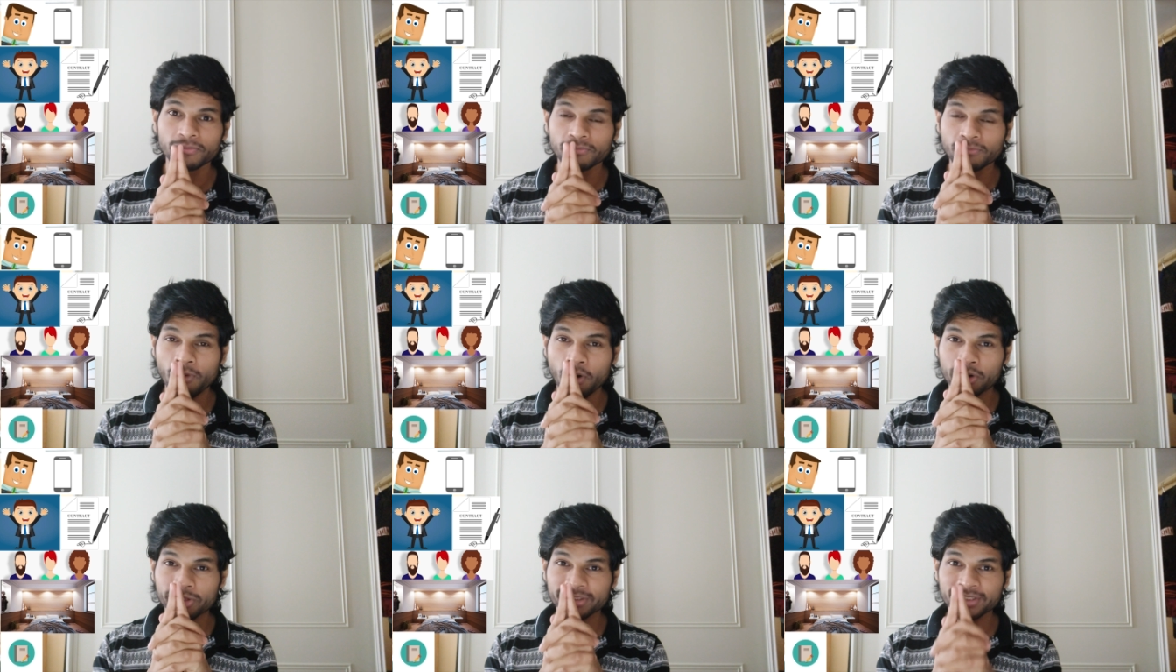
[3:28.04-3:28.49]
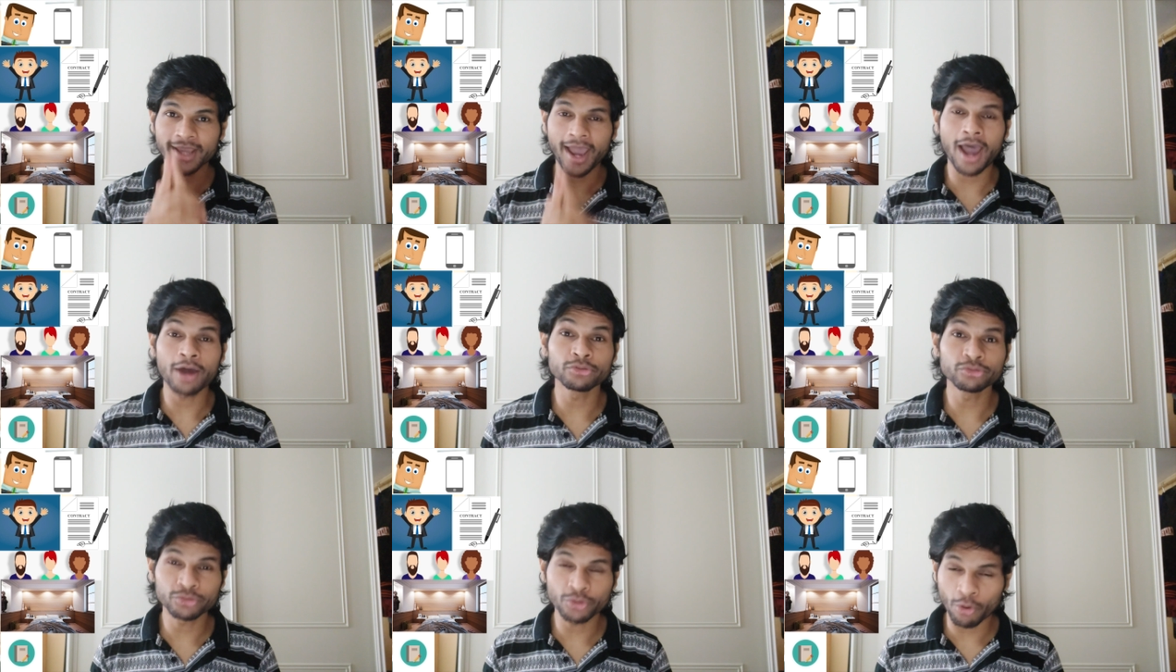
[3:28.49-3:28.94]
for the
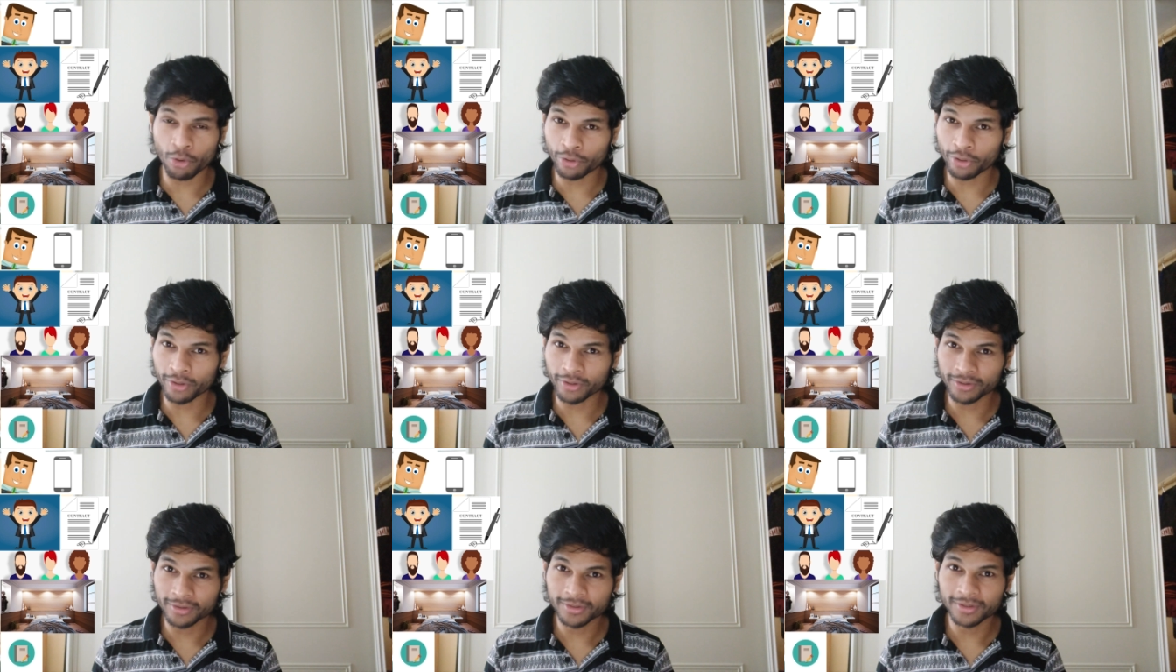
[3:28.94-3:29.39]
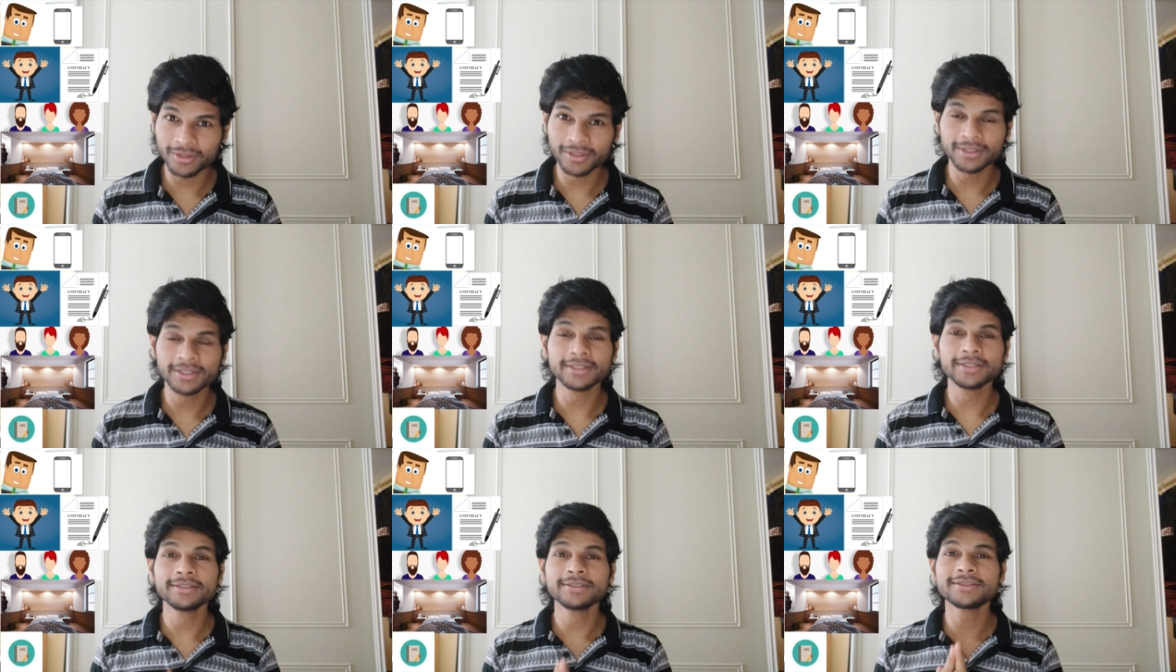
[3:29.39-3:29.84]
house owner
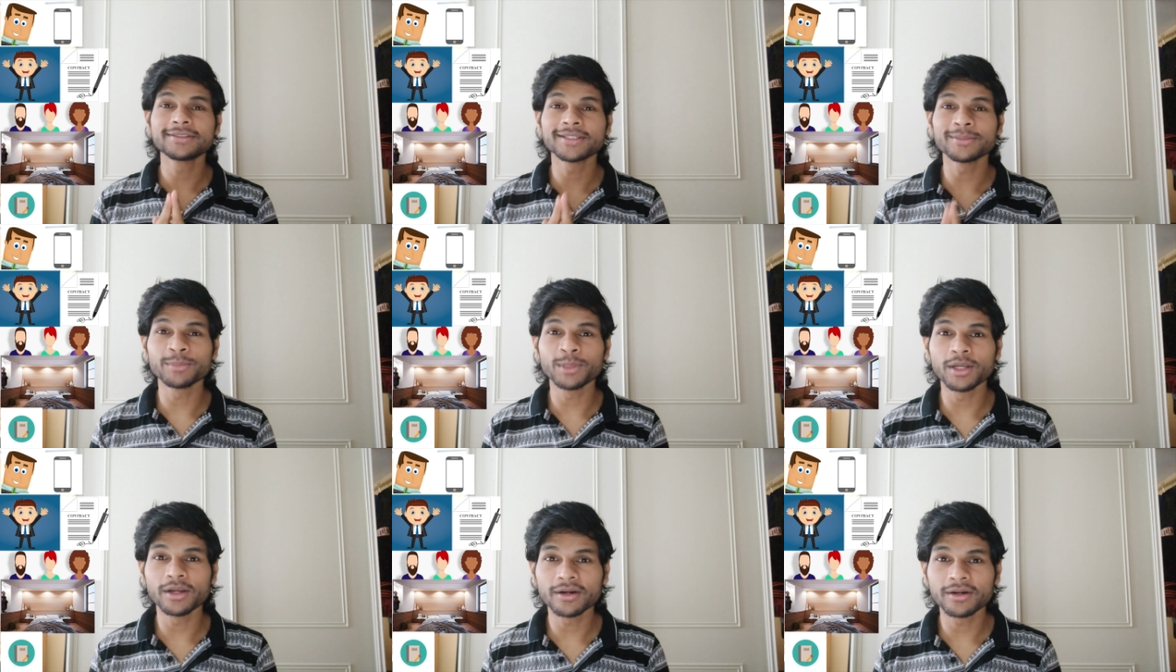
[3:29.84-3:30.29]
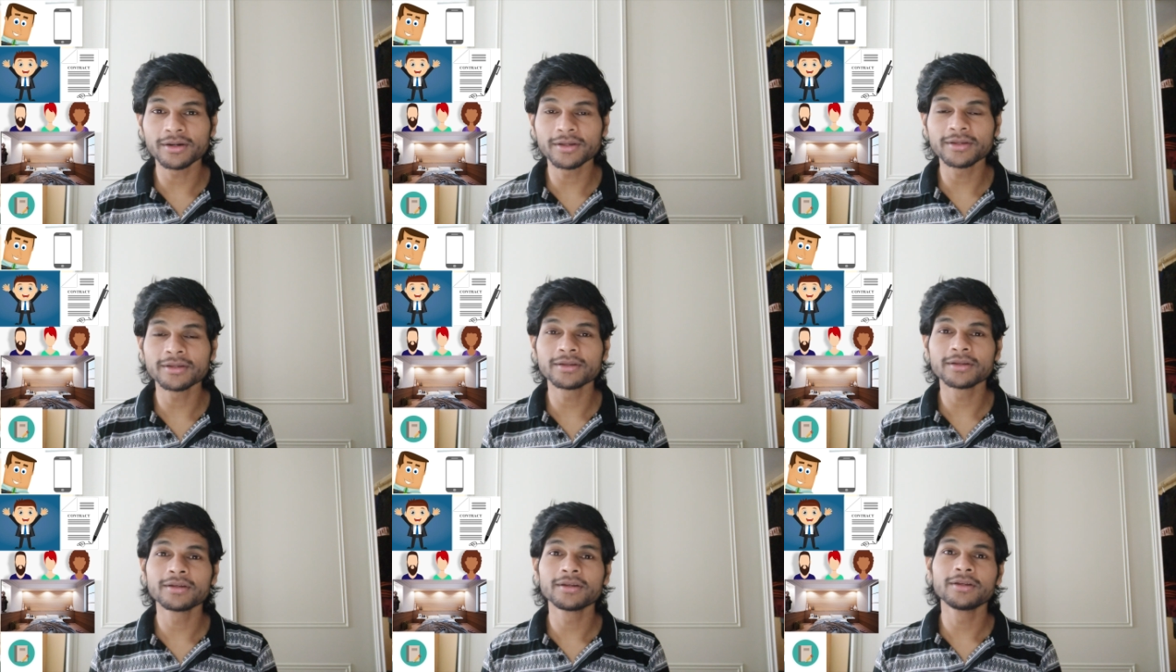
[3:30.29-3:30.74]

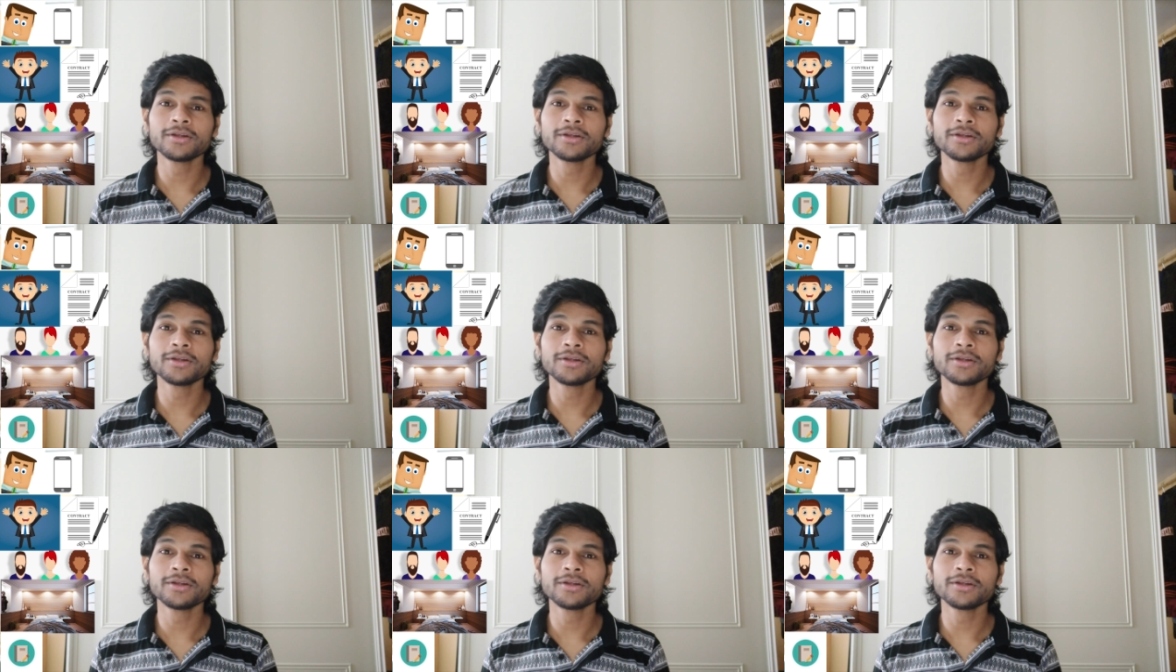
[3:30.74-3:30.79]
similarly